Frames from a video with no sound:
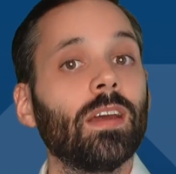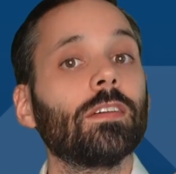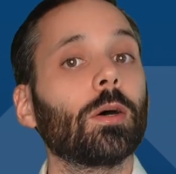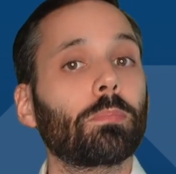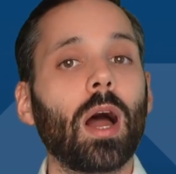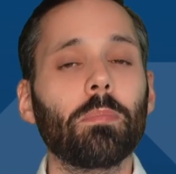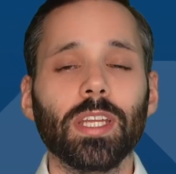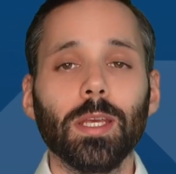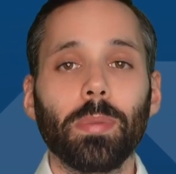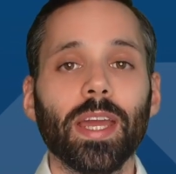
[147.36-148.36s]
The
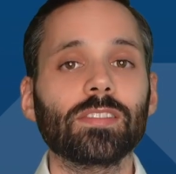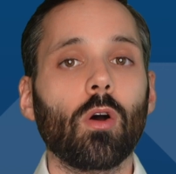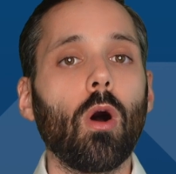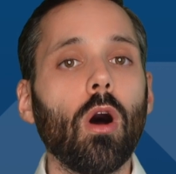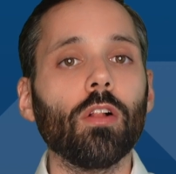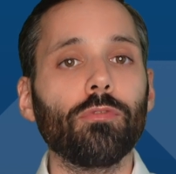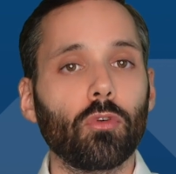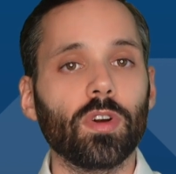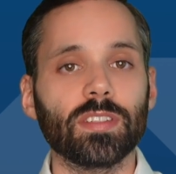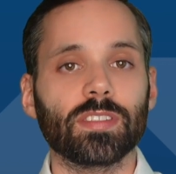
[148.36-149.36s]
property pays all
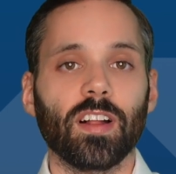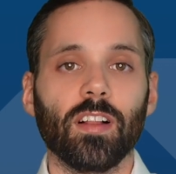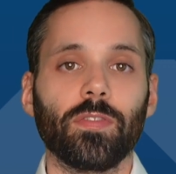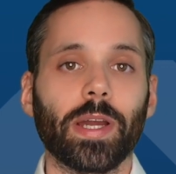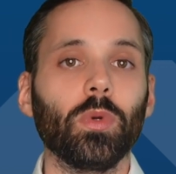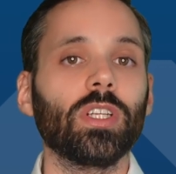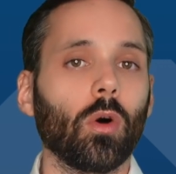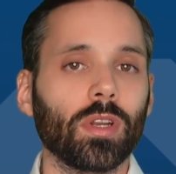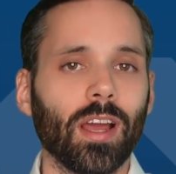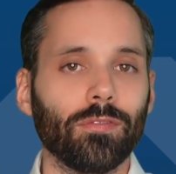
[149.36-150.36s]
for itself and we
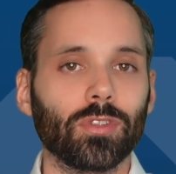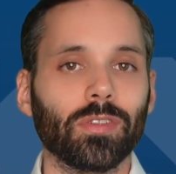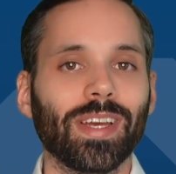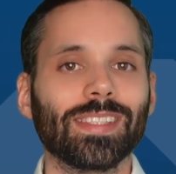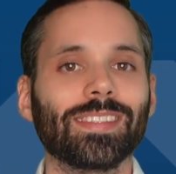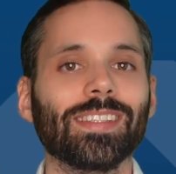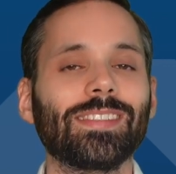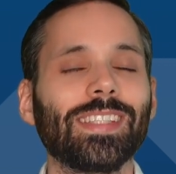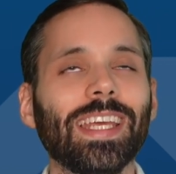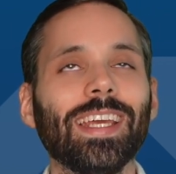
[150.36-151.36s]
don't have to invest a
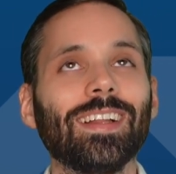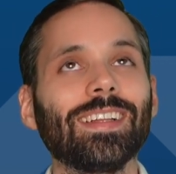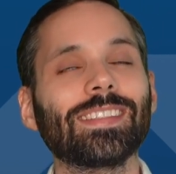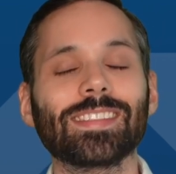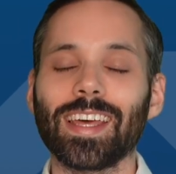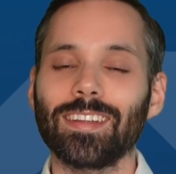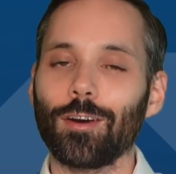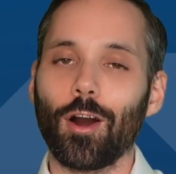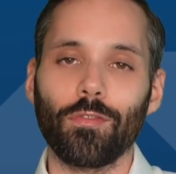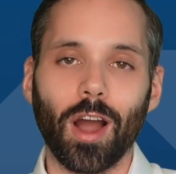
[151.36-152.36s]
single cent
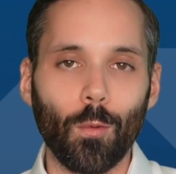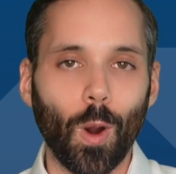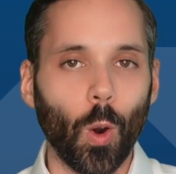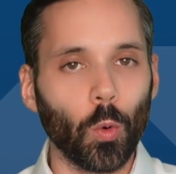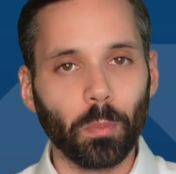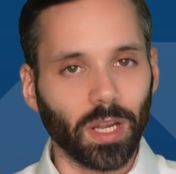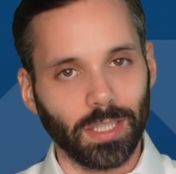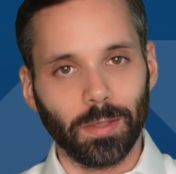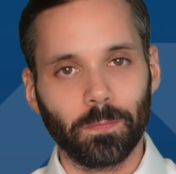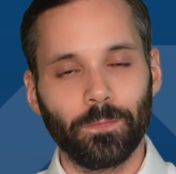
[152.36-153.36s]
of our own
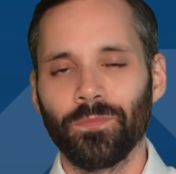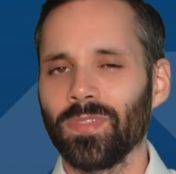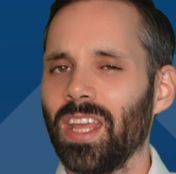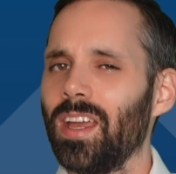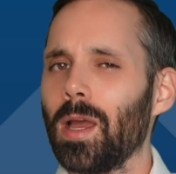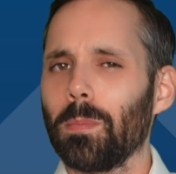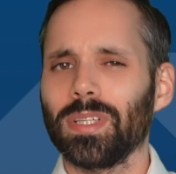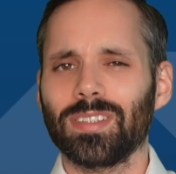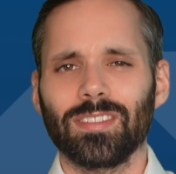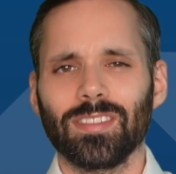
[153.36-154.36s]
money.
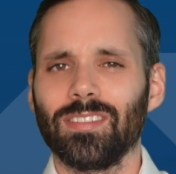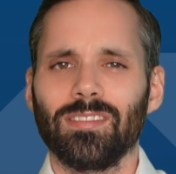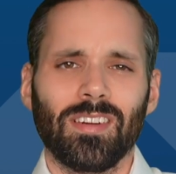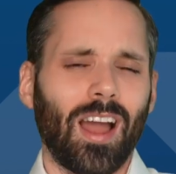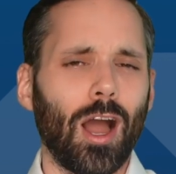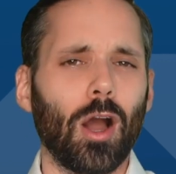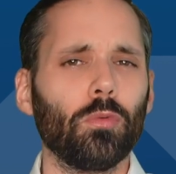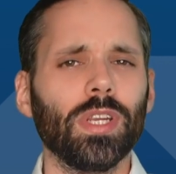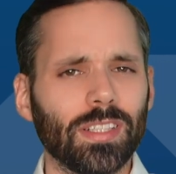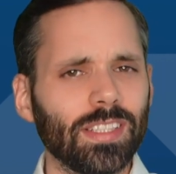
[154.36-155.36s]
But how
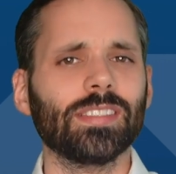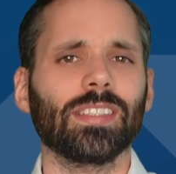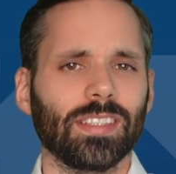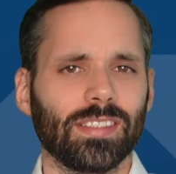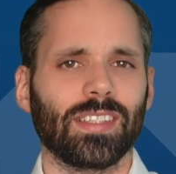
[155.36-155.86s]
realistic is